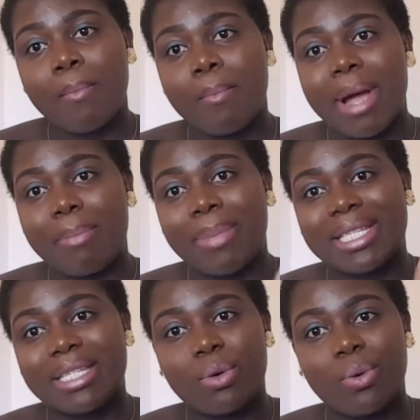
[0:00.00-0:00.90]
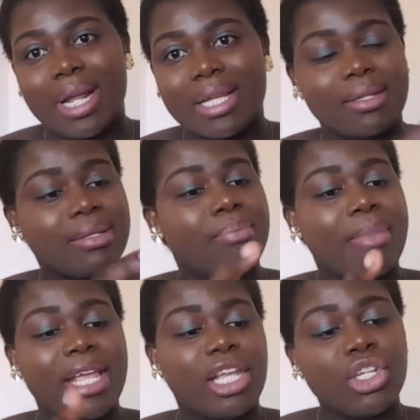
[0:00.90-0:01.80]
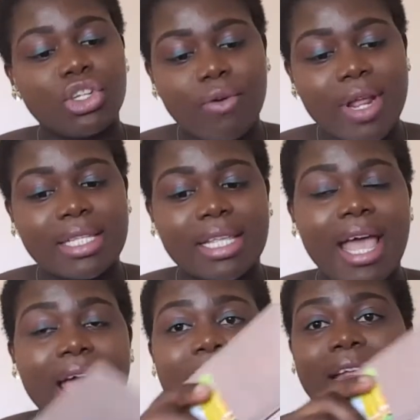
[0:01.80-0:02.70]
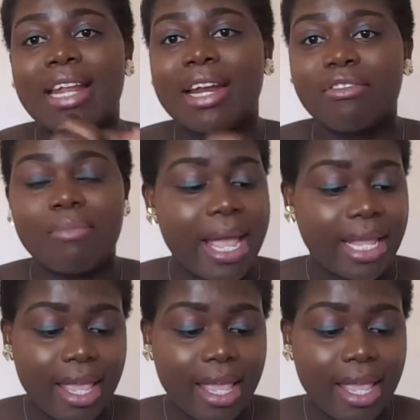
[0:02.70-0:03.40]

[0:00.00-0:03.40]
my particulars my insurance card that of my